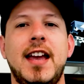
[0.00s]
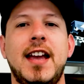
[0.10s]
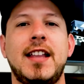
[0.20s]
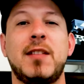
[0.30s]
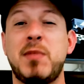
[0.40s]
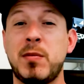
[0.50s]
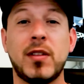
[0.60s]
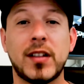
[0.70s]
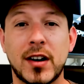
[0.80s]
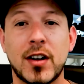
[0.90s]
and the
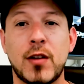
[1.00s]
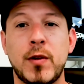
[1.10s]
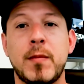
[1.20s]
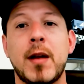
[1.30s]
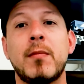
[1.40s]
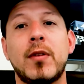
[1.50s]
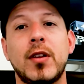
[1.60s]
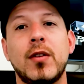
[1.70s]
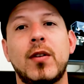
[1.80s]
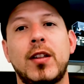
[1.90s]
people that are gonna
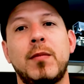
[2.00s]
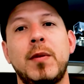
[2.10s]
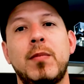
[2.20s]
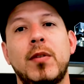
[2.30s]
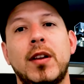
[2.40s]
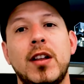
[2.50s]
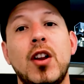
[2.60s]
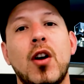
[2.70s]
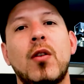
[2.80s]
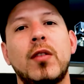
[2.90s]
remember you are the people
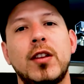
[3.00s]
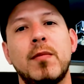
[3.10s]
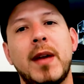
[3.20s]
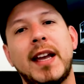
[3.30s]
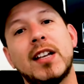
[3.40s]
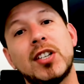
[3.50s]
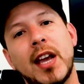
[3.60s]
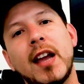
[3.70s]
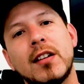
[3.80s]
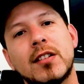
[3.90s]
that know that you make a
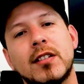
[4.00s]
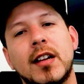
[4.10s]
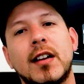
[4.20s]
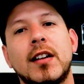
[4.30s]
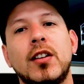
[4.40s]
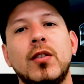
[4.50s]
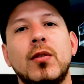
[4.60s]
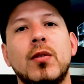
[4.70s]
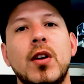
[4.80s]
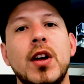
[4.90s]
change, that
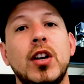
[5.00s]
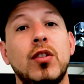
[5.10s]
you